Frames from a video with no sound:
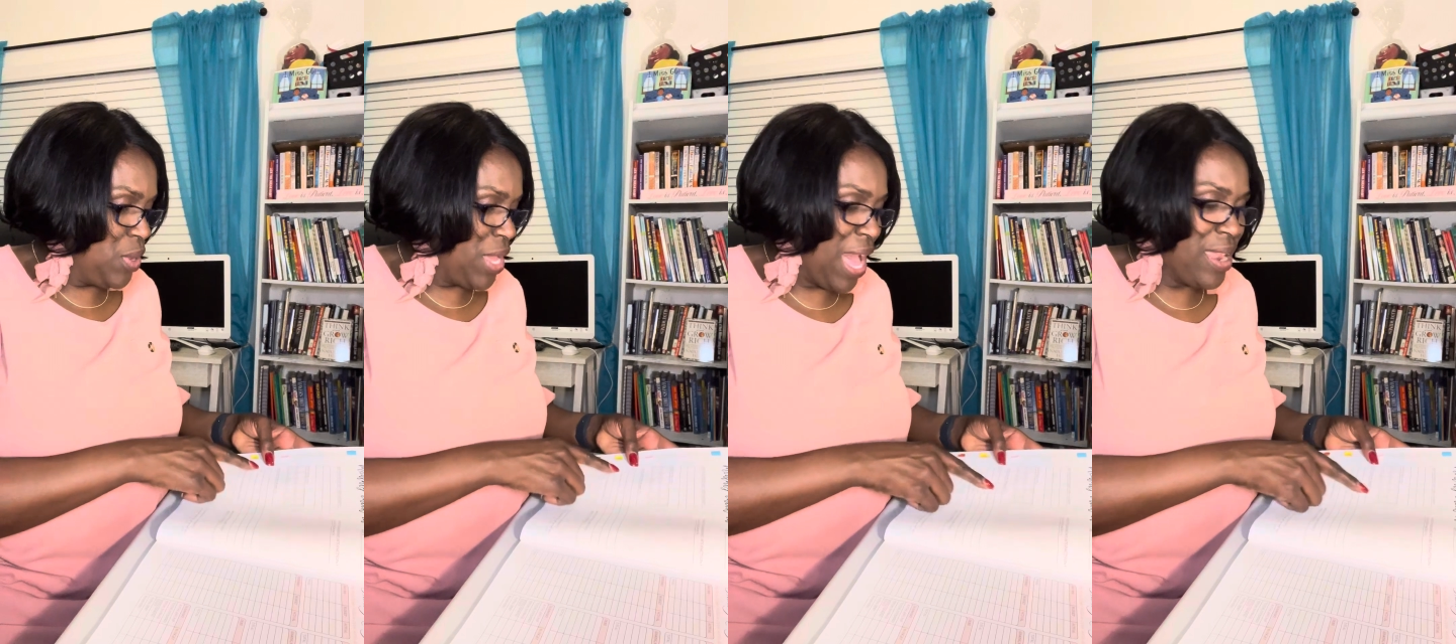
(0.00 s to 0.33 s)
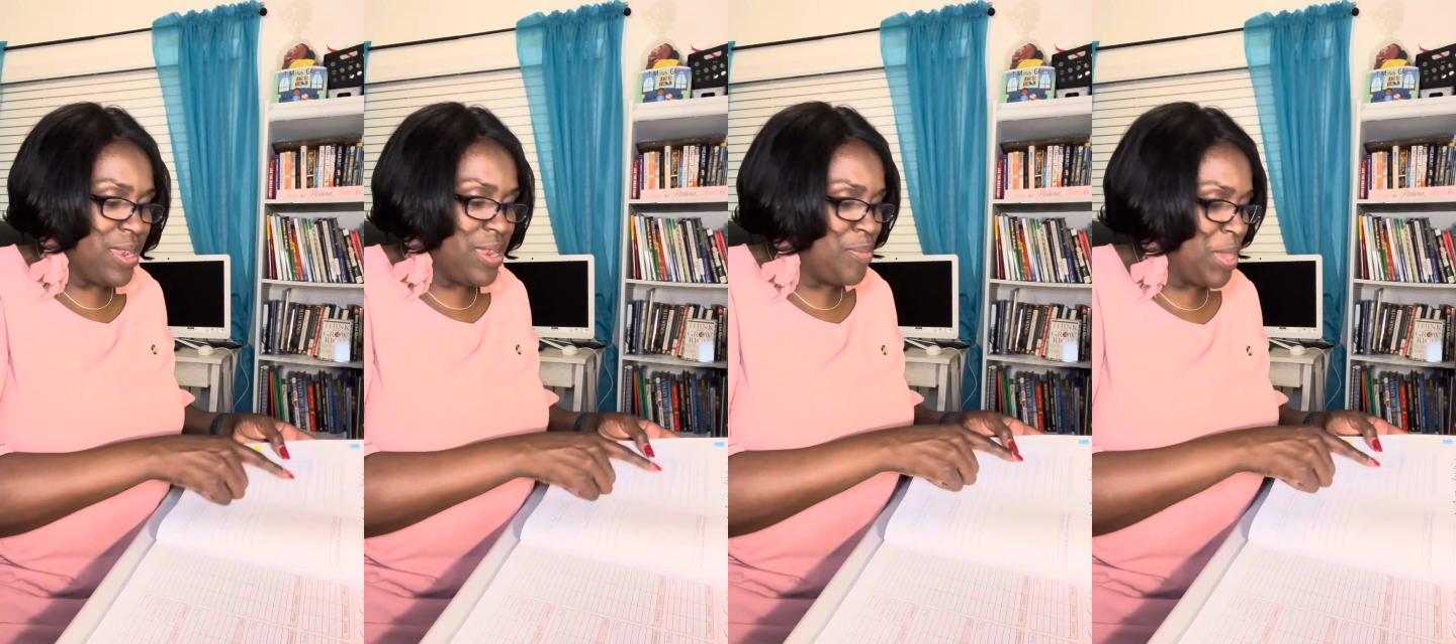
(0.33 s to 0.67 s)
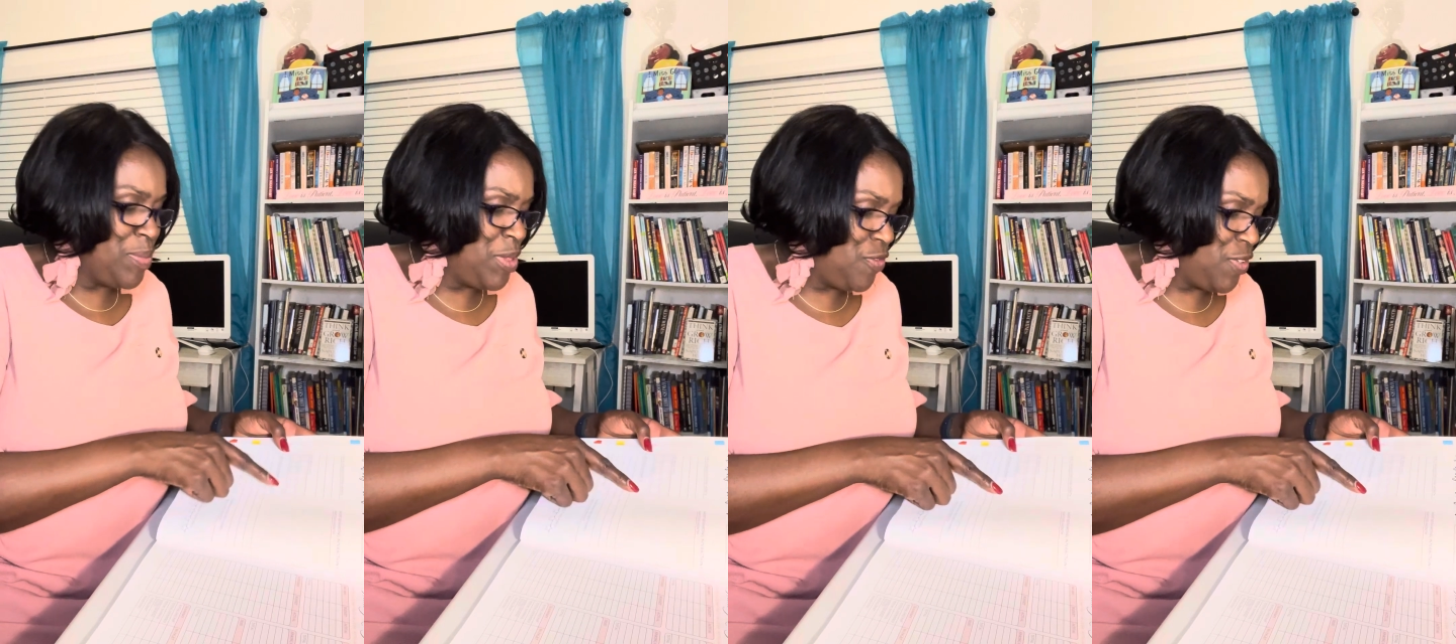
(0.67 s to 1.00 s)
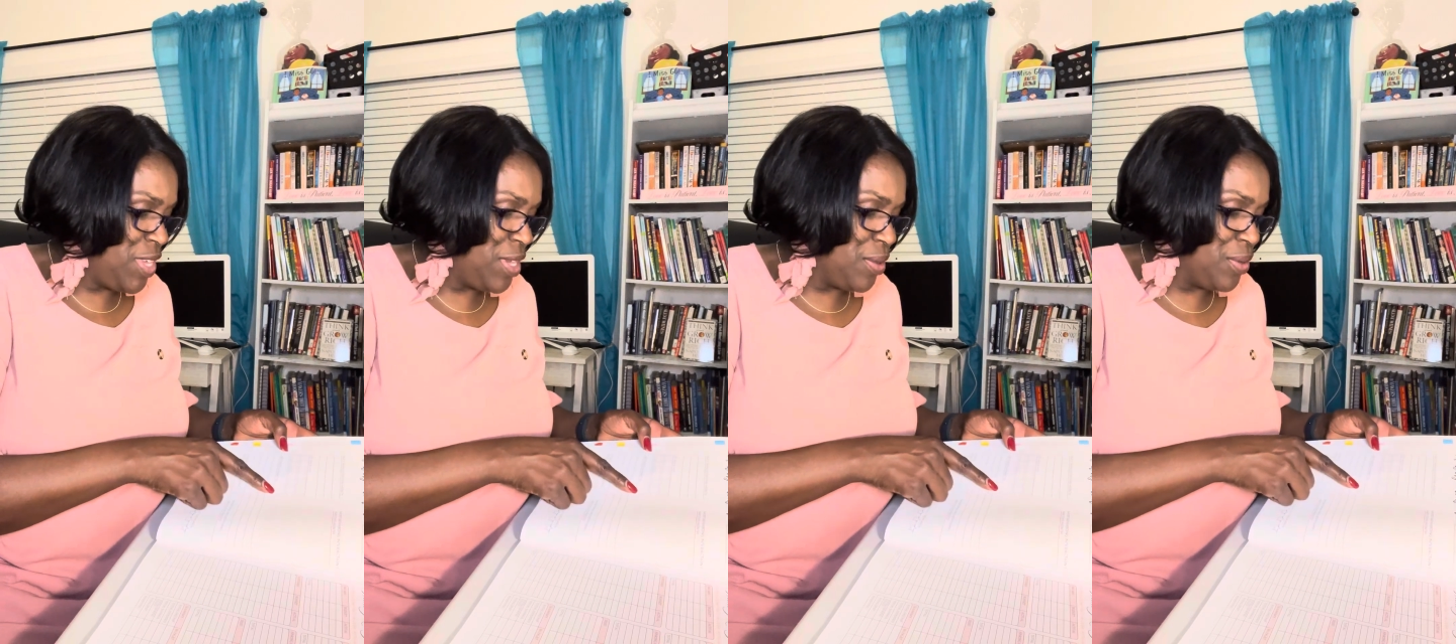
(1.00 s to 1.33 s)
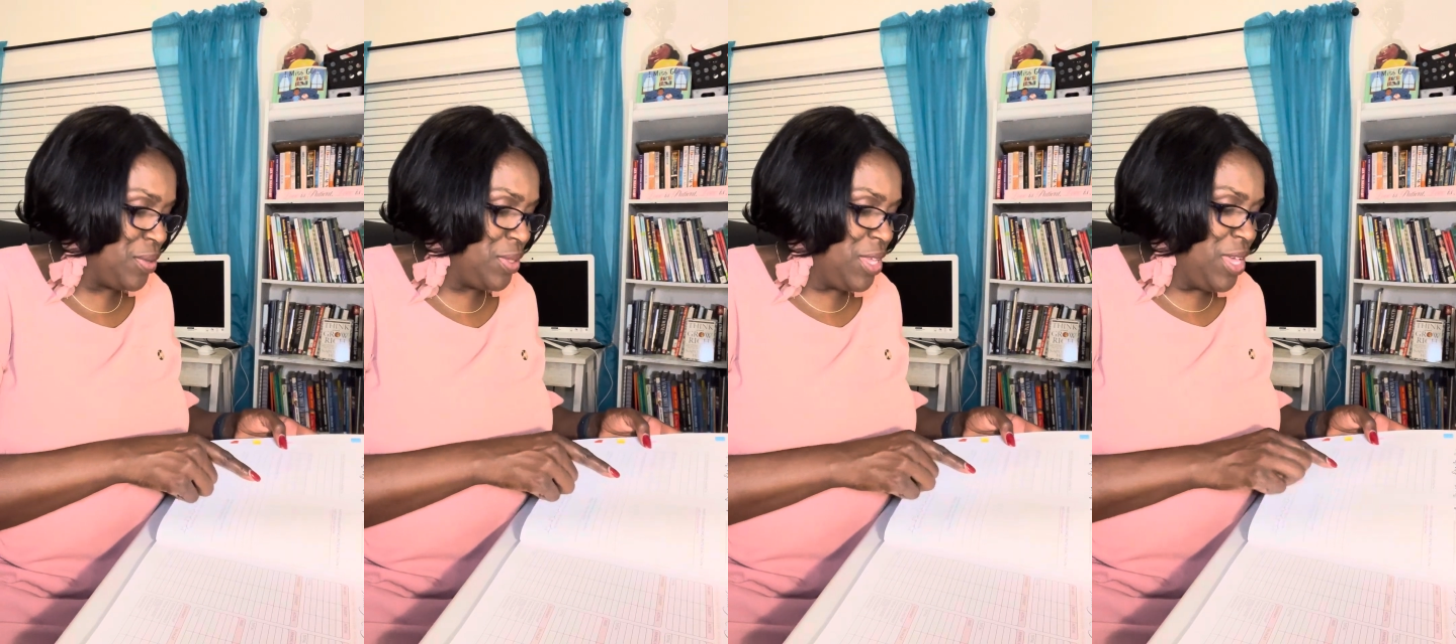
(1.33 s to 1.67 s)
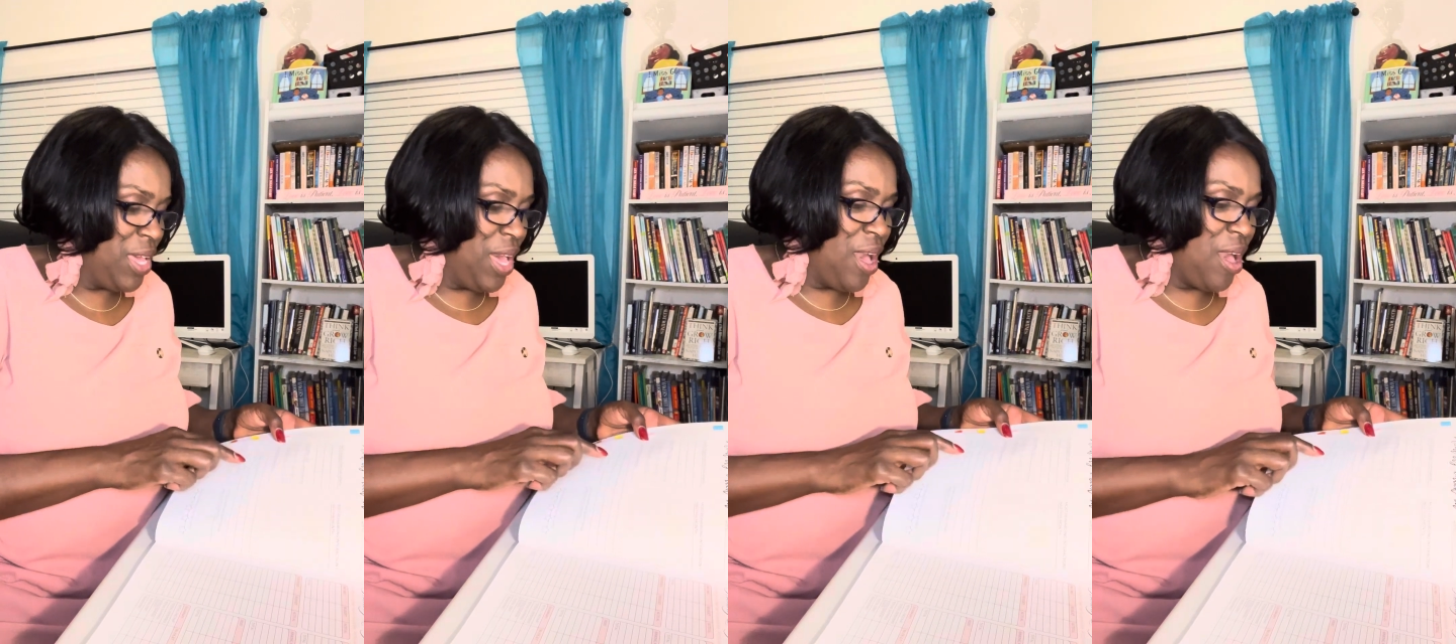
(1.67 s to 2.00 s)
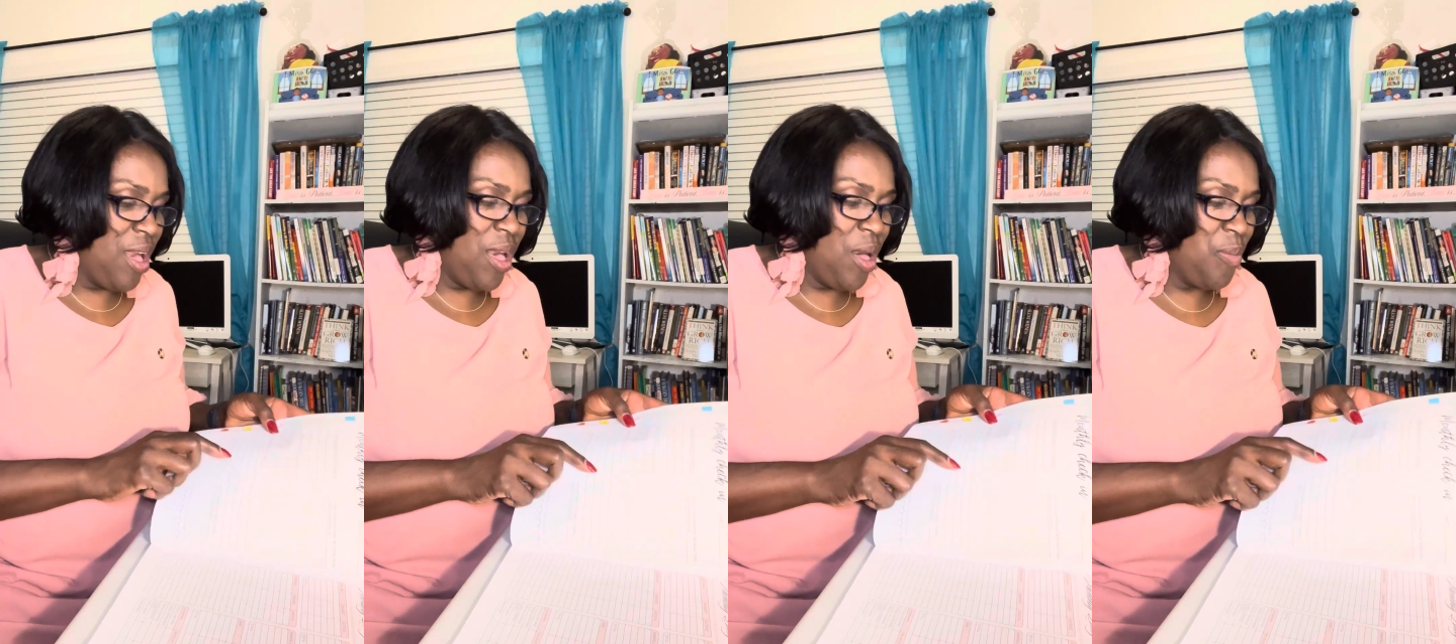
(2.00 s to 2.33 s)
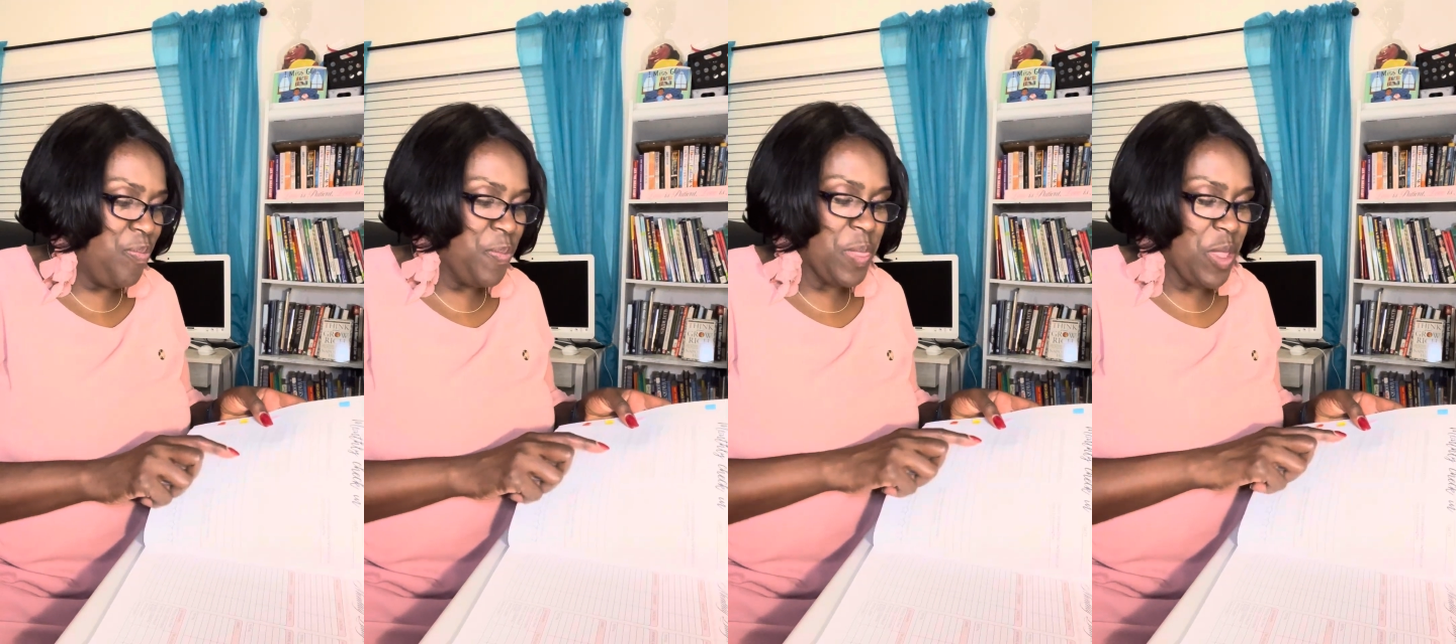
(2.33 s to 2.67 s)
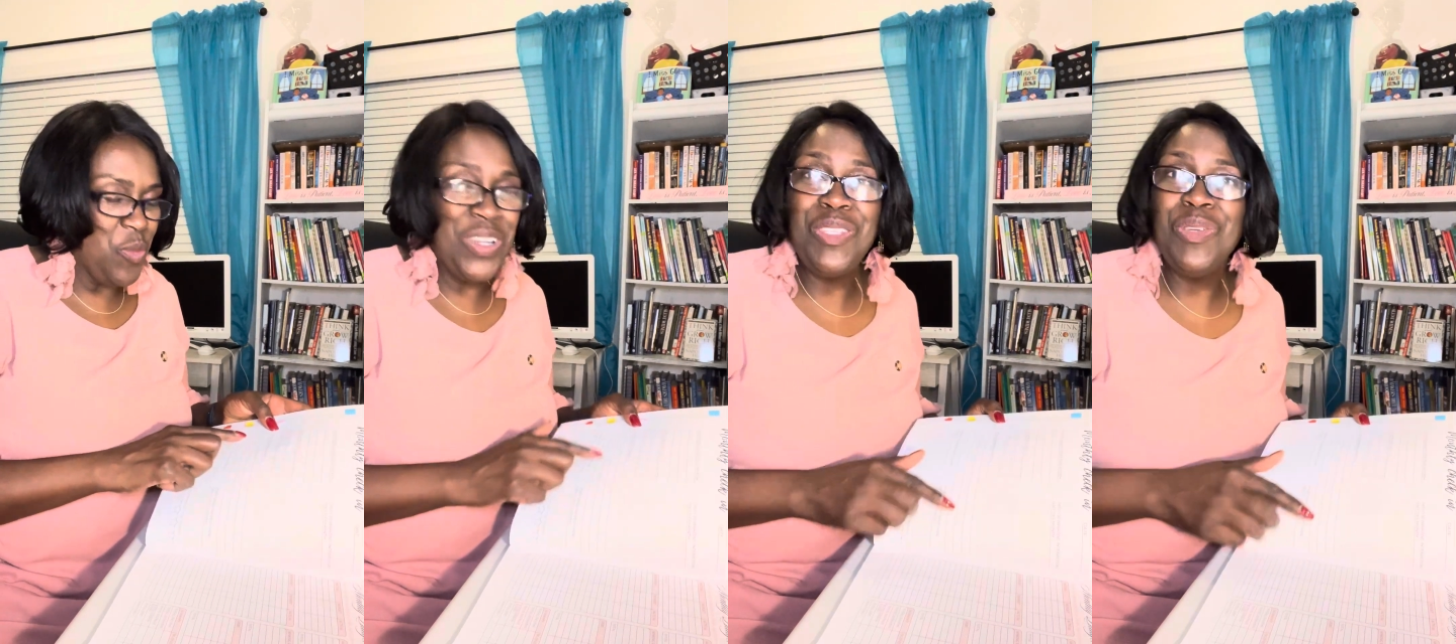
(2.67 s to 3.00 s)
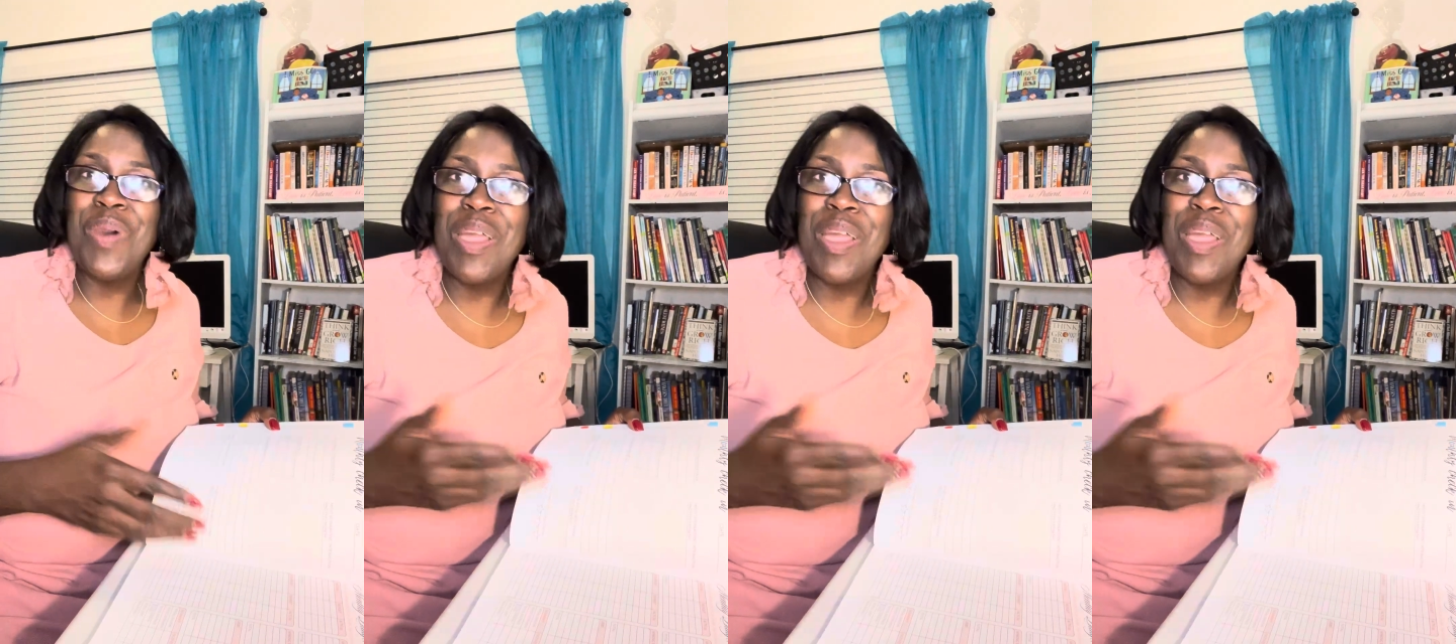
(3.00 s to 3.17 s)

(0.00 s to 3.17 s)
how did it make me feel? What do I